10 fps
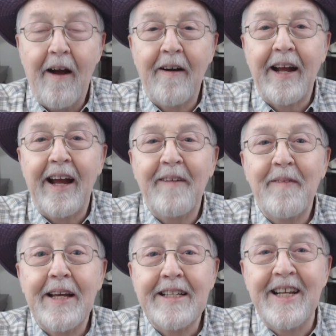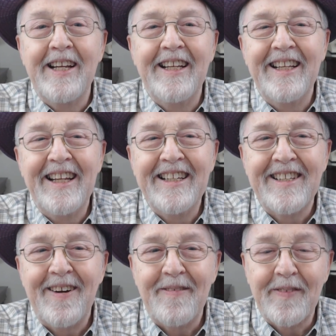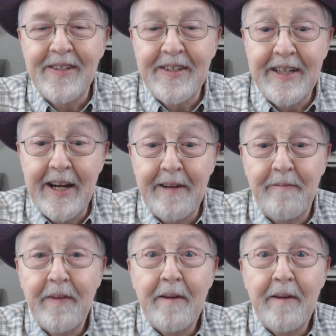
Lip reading: Okay, that's all for today.